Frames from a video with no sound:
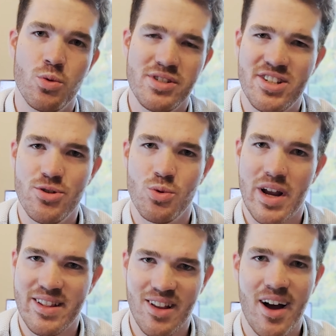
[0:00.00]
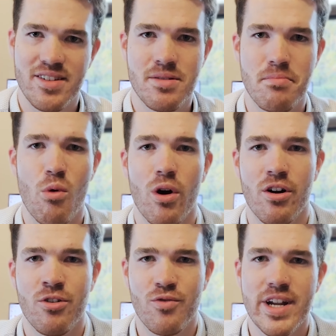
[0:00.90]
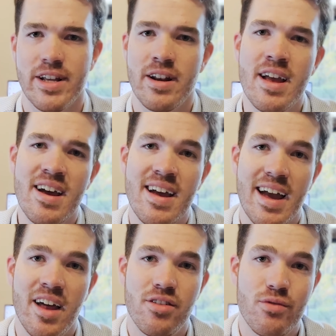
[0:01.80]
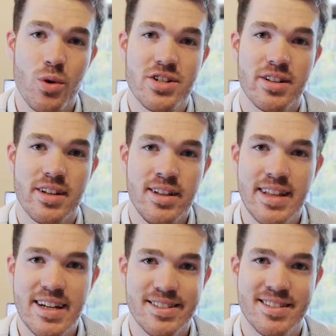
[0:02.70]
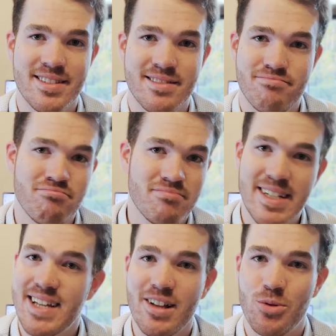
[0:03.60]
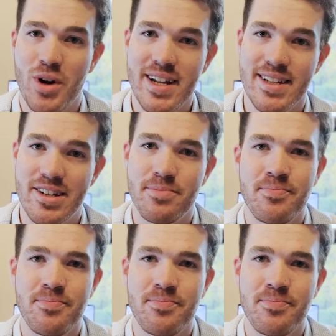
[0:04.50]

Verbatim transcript: was to do a lot more reading. And fortunately, that is exactly what I did.